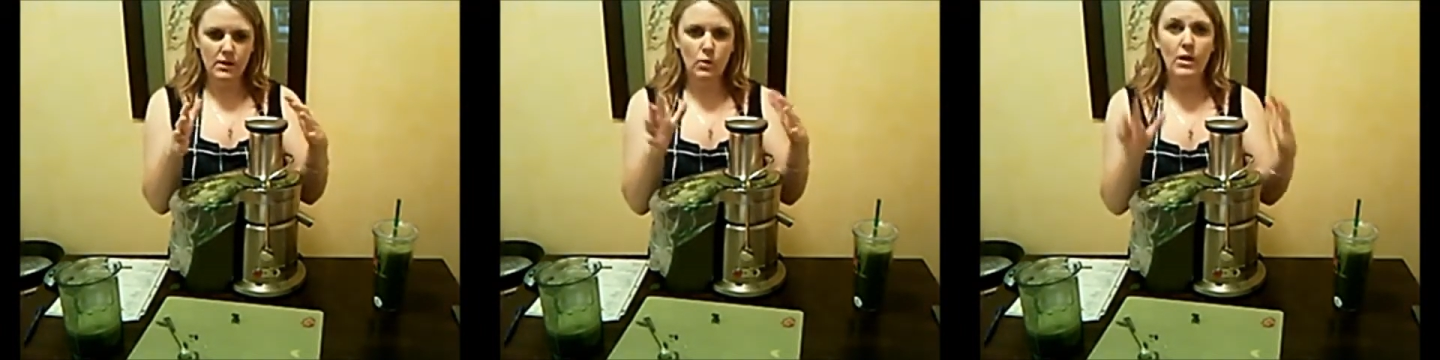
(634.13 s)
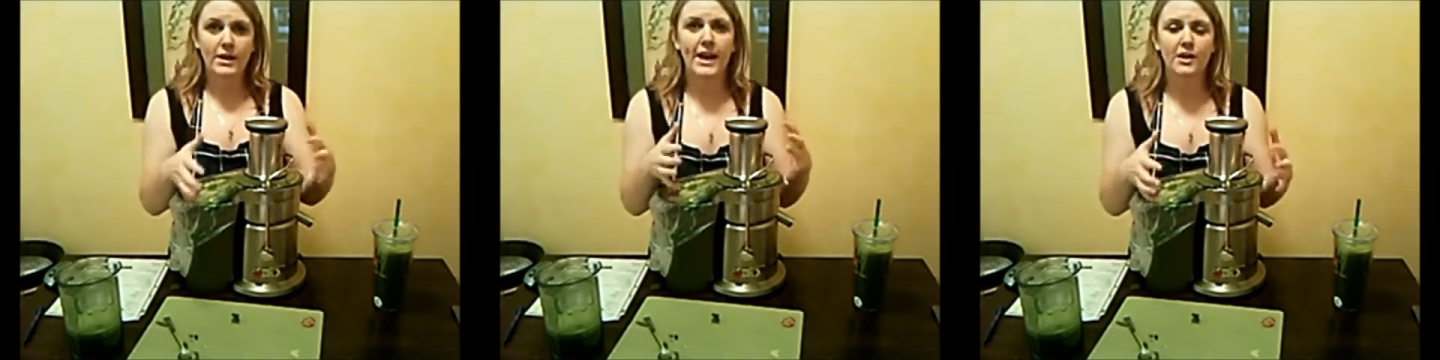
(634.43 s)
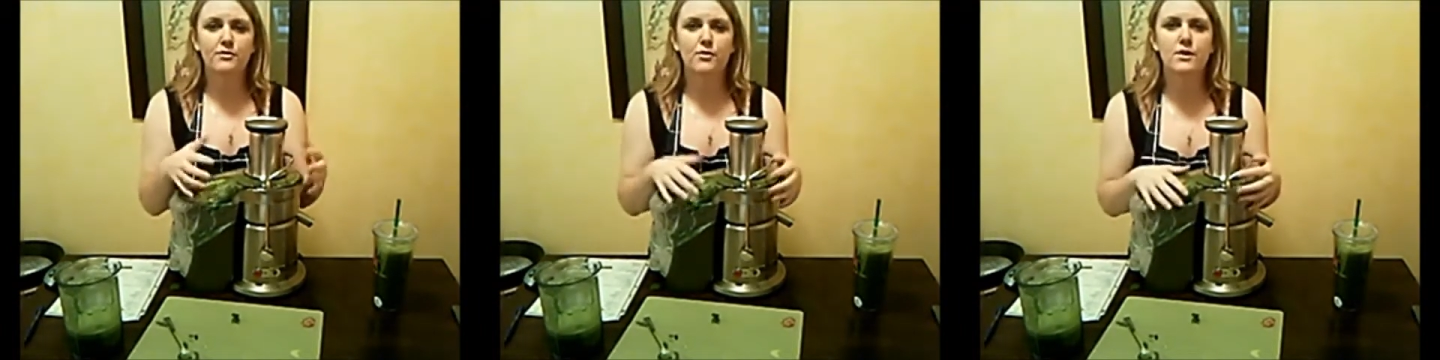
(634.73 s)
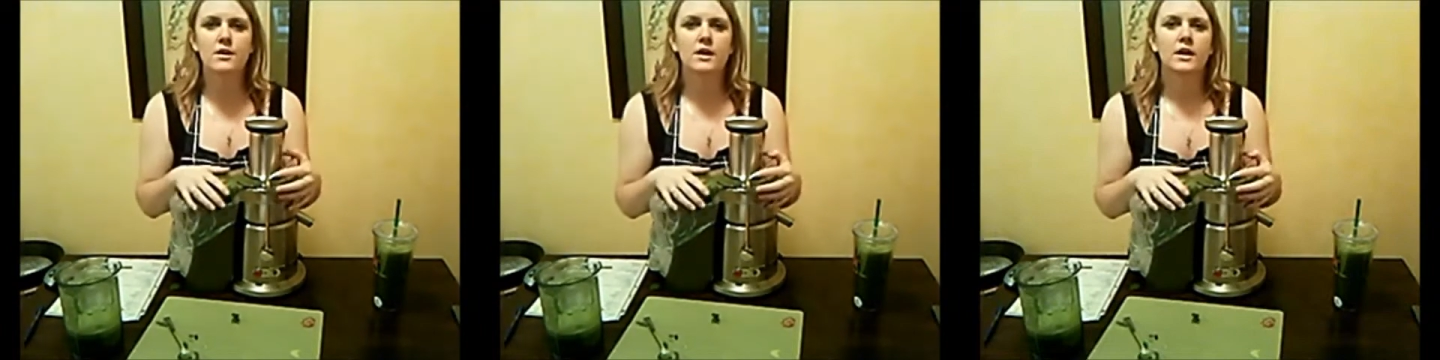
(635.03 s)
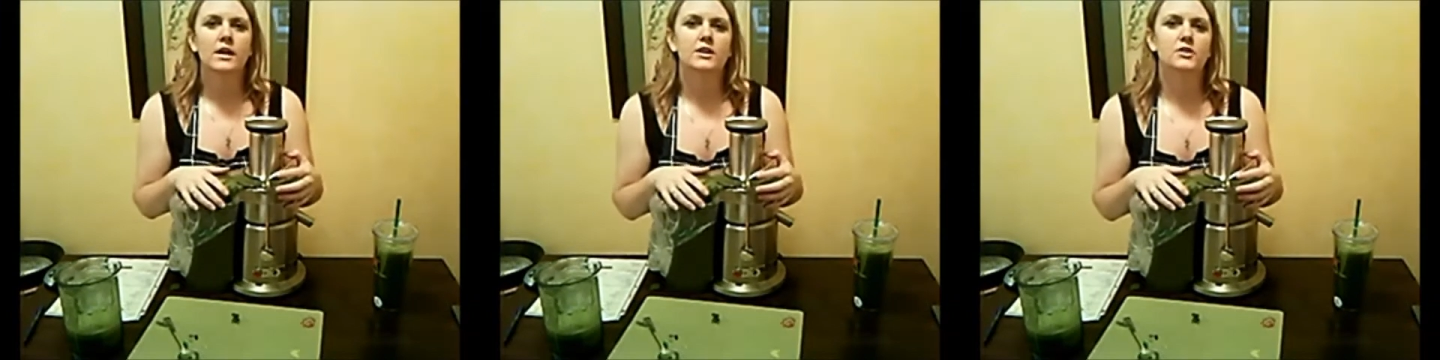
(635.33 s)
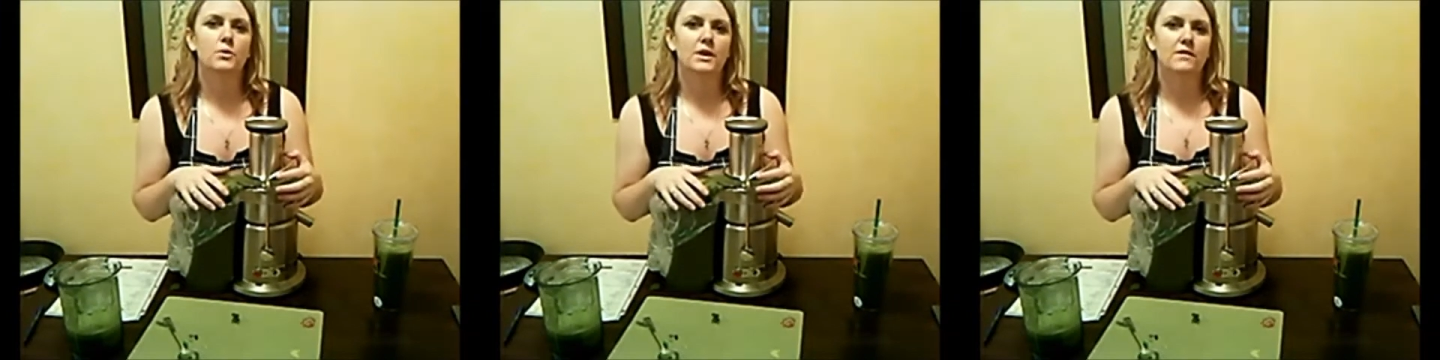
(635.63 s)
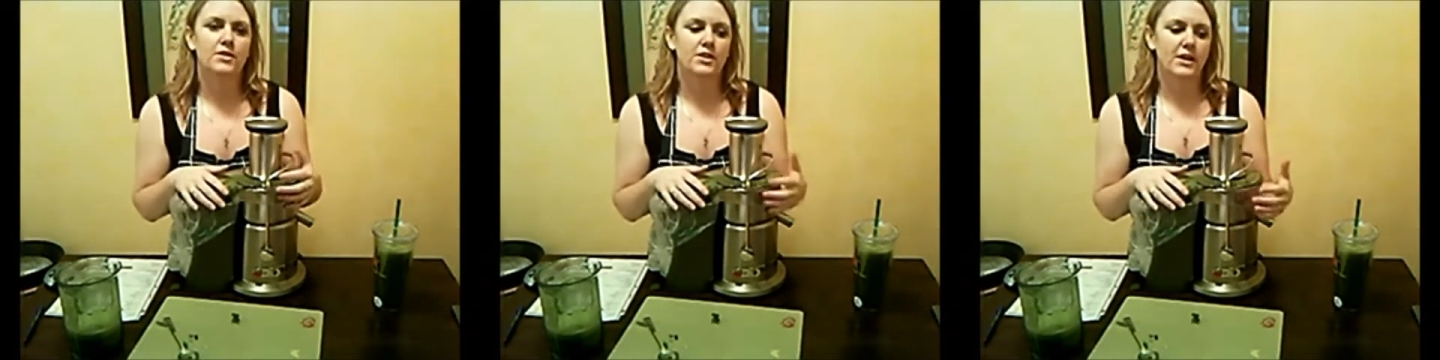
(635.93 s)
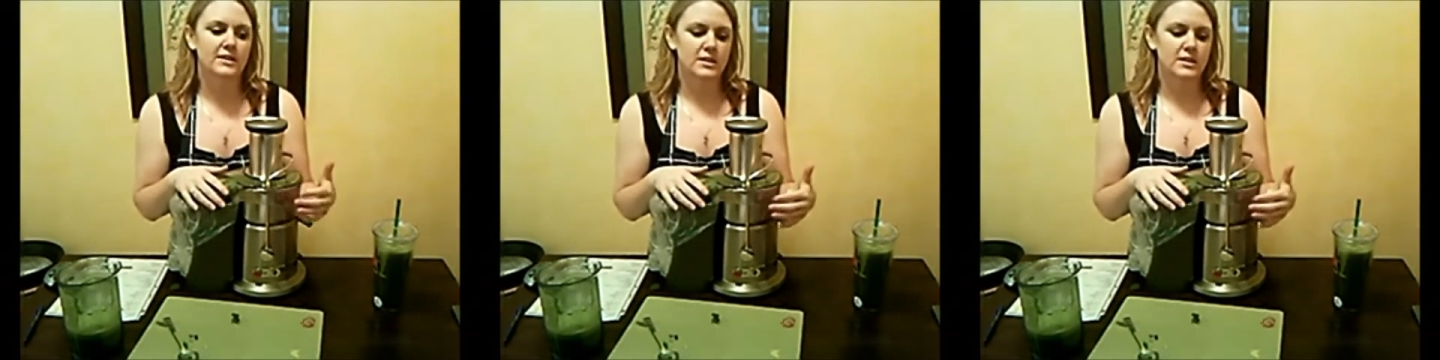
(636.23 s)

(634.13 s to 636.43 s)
well cared for is one of the things